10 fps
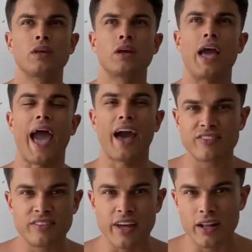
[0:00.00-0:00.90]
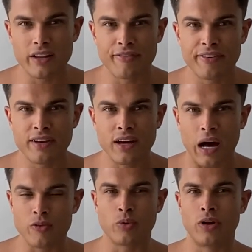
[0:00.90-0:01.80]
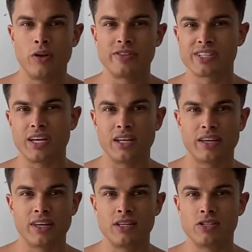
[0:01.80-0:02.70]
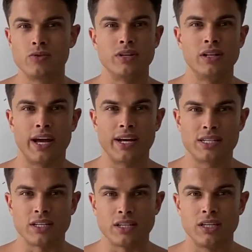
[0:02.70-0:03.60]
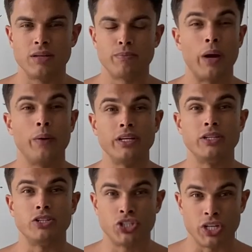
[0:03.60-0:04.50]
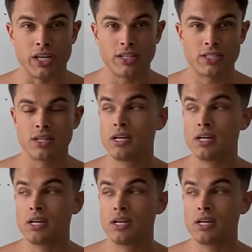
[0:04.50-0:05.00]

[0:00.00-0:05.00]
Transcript: accidentally fit. I was one of those skinny kids who didn't like to eat, but I would eat shit.